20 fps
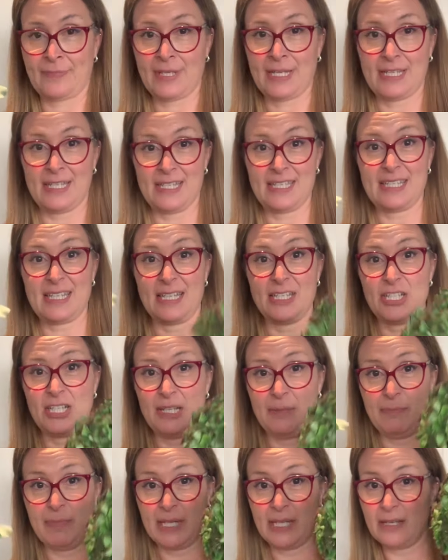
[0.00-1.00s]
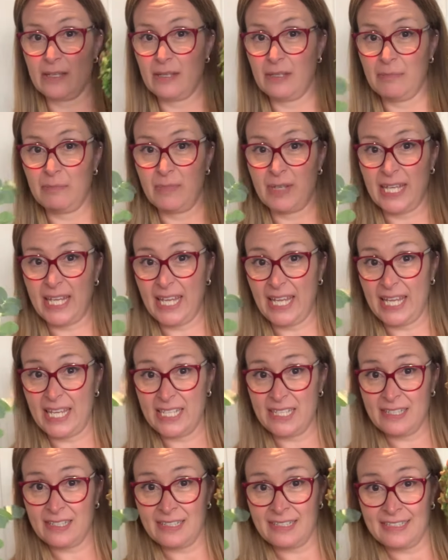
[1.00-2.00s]
It's actually bigger than my head,
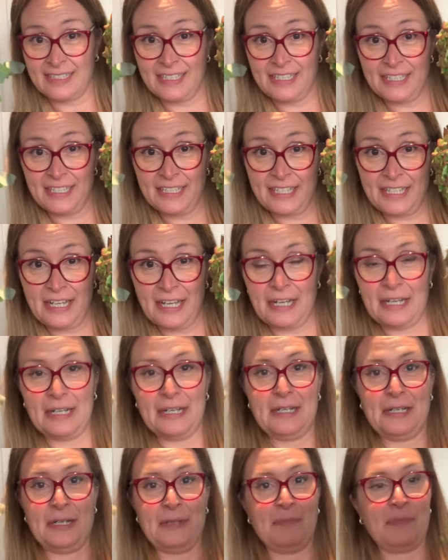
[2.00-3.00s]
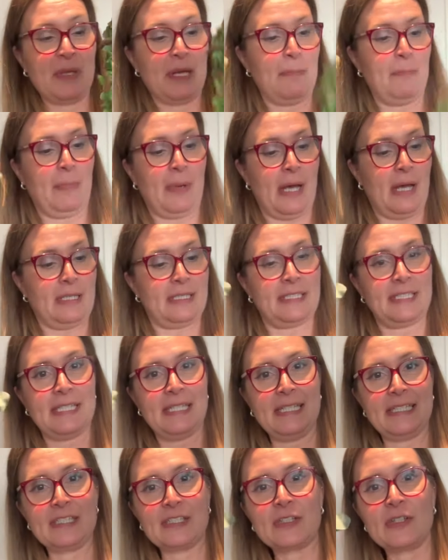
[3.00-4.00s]
but
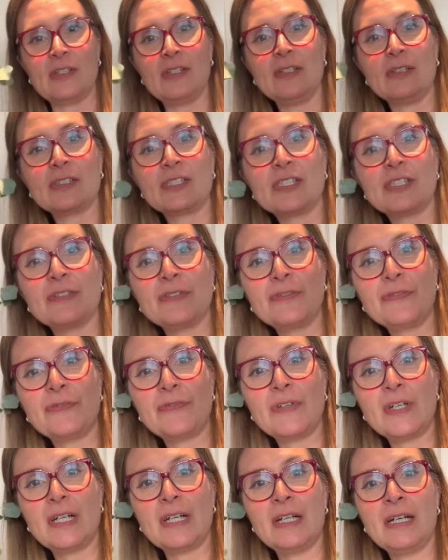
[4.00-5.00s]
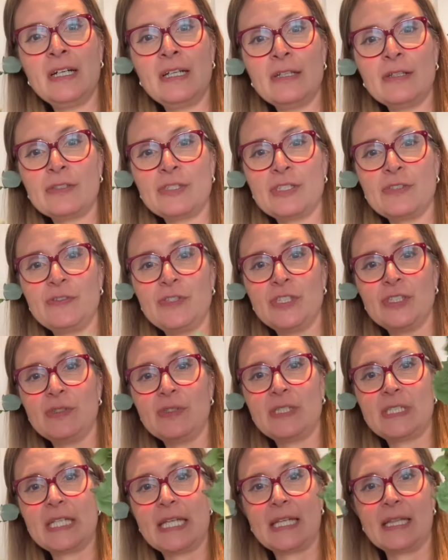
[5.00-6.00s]
it's got lots of
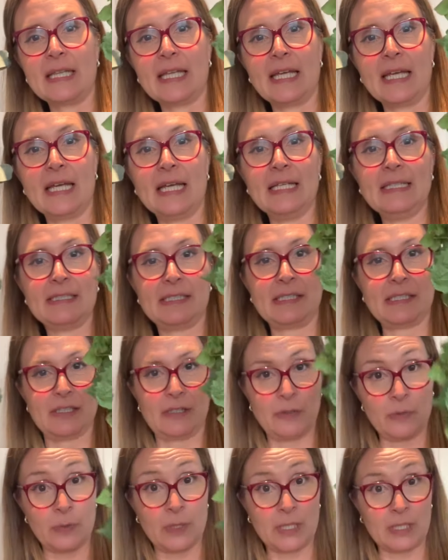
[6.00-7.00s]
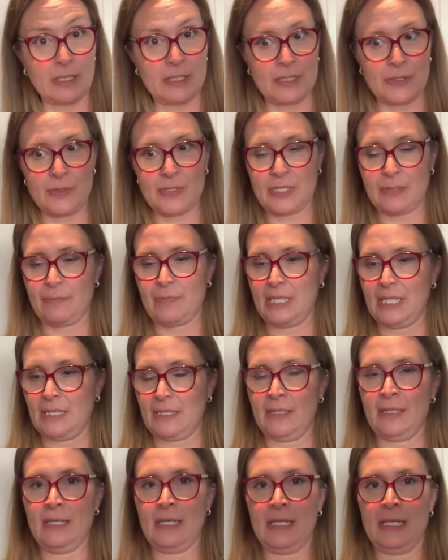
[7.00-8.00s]
shoots in there. So we're going to do
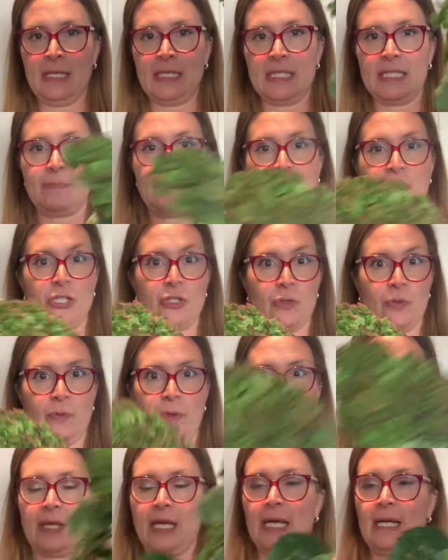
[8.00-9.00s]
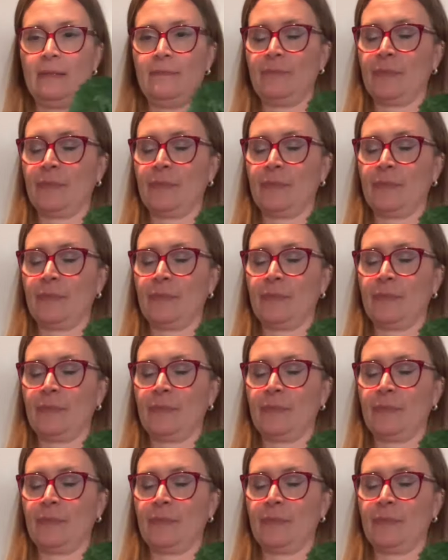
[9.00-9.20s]
something special with that.